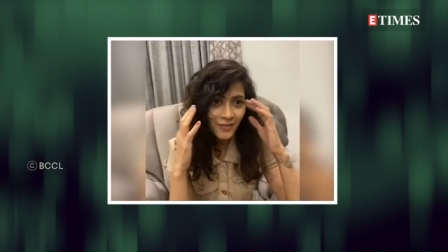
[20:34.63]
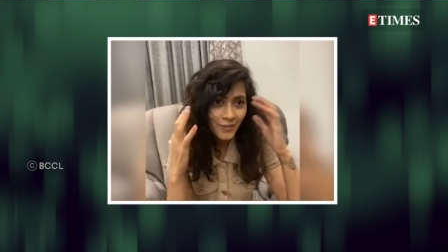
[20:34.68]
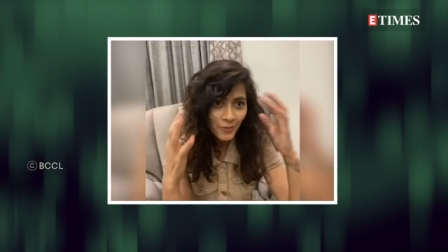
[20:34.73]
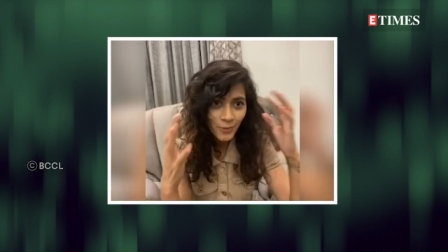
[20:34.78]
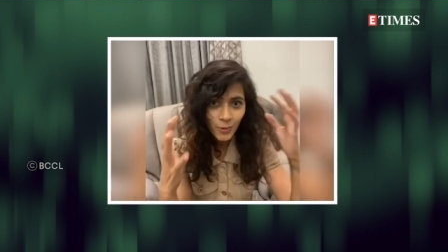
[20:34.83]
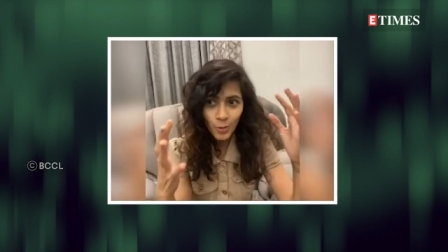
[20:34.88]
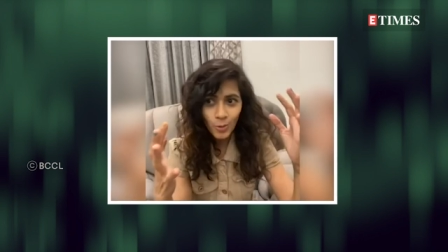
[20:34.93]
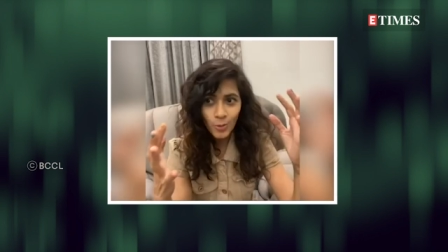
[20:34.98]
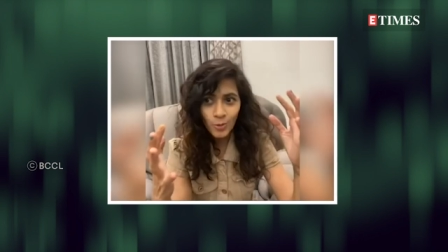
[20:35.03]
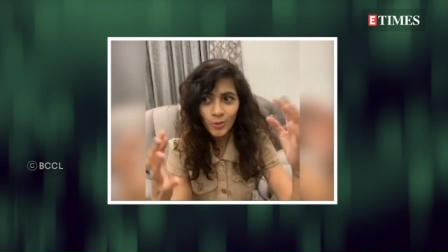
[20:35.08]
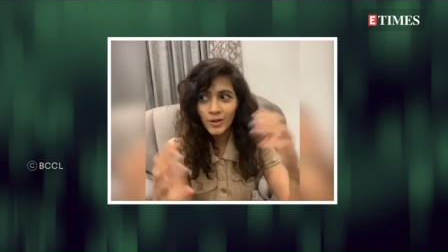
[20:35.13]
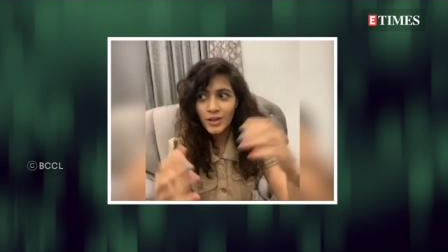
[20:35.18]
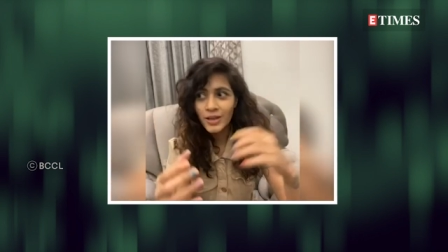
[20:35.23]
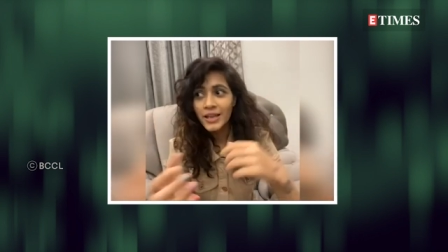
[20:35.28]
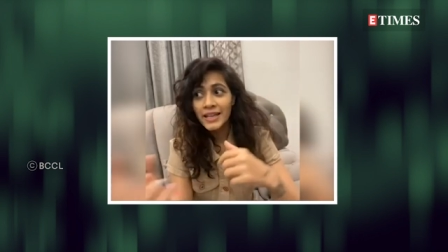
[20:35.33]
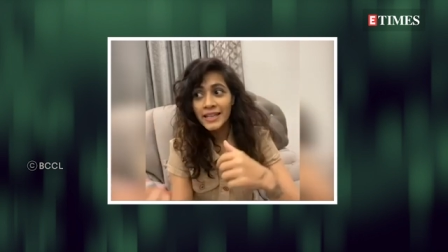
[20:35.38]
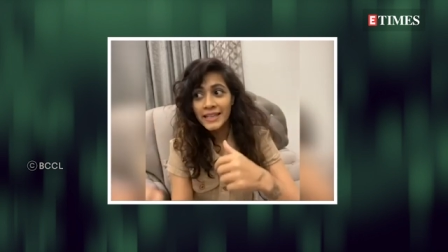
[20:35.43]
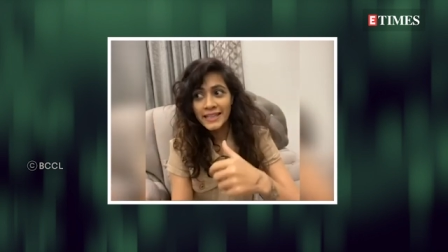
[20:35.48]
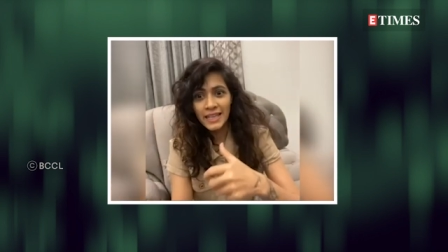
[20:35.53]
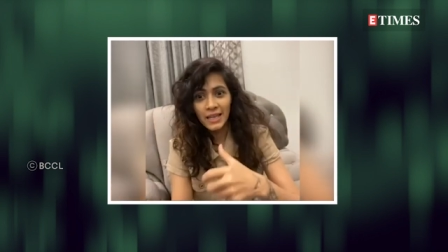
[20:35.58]
no,
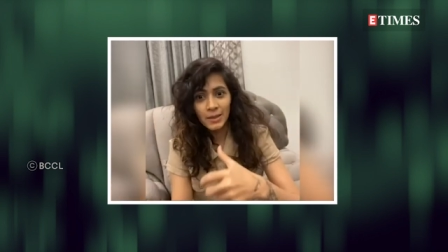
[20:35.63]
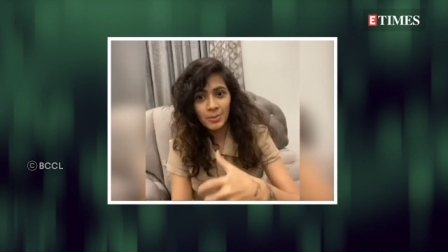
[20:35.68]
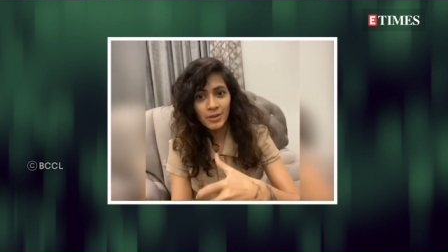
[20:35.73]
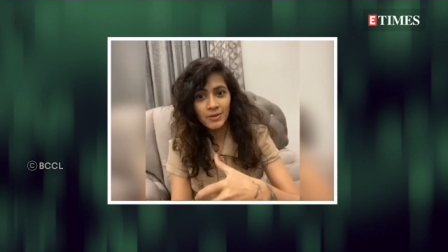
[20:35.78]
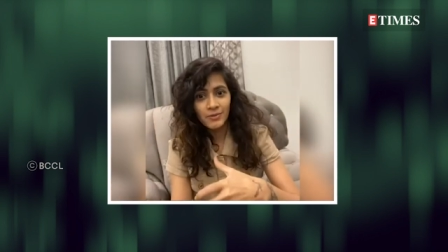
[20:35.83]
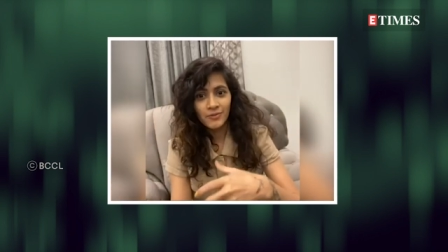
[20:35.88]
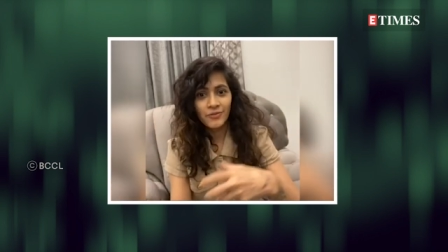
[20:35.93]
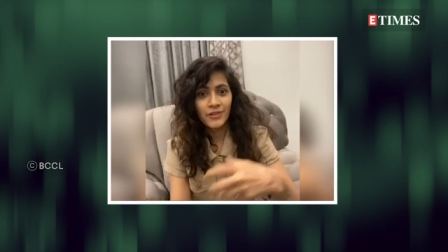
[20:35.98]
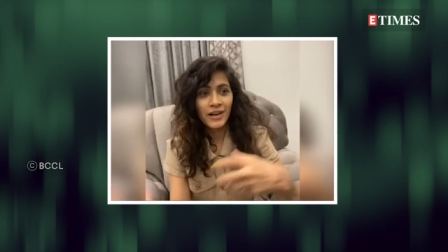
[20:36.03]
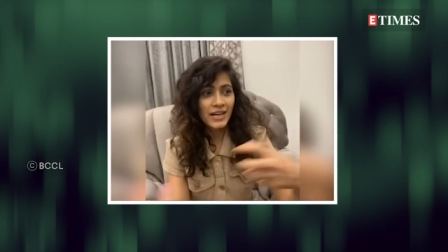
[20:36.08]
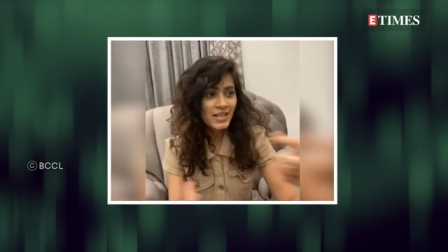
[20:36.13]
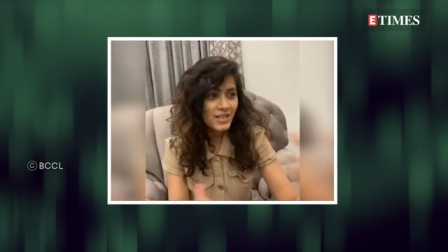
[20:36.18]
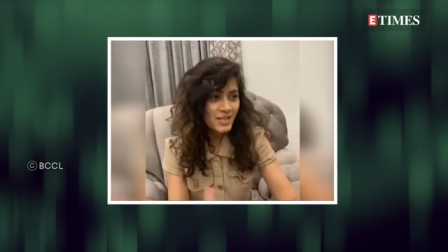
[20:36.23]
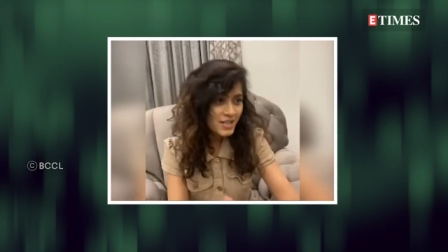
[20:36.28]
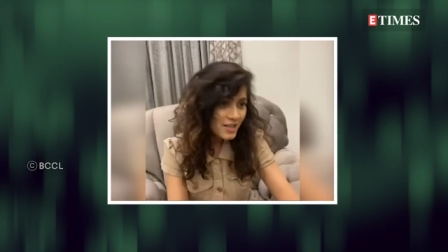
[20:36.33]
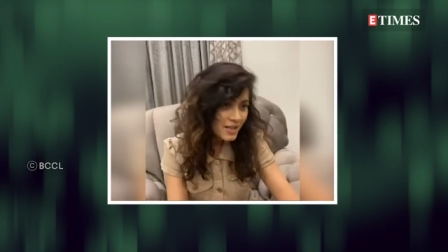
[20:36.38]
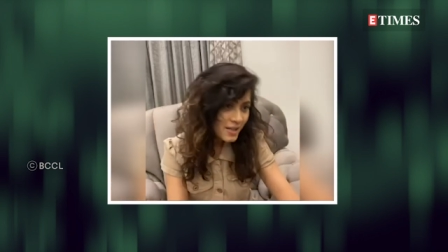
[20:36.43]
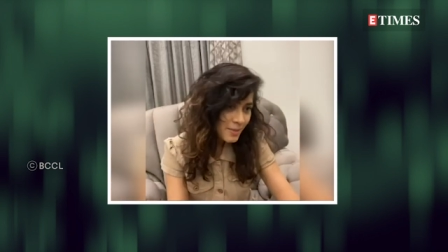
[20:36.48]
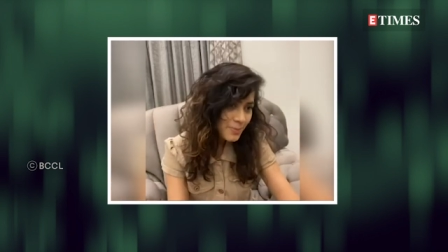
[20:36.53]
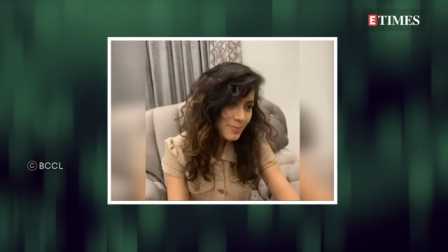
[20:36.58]
ye bhi
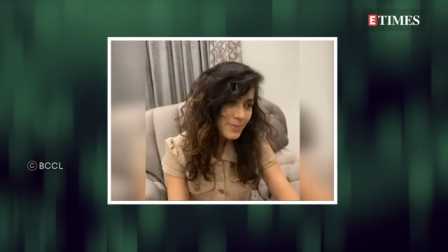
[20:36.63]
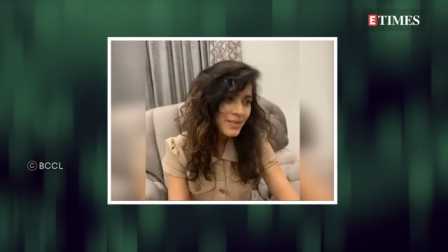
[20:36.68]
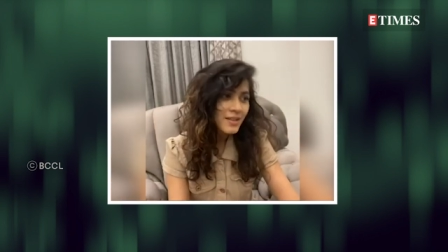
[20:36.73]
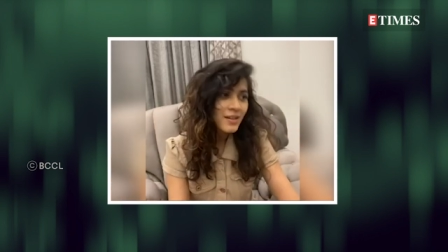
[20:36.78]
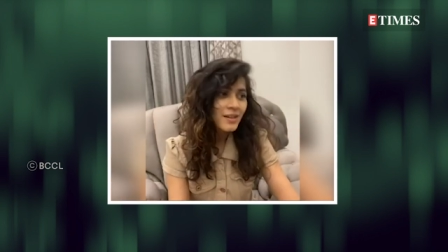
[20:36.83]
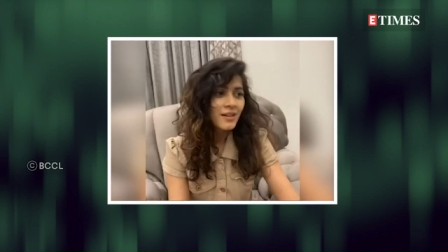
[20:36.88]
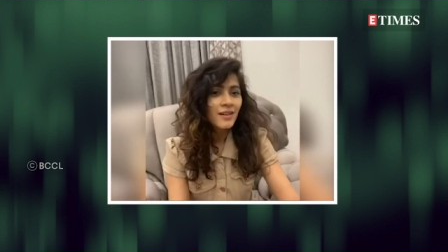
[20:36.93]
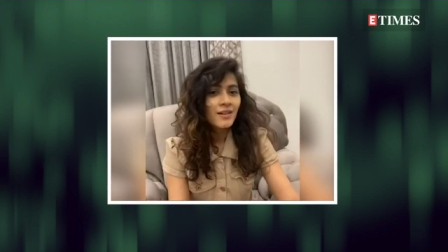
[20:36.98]
friendships,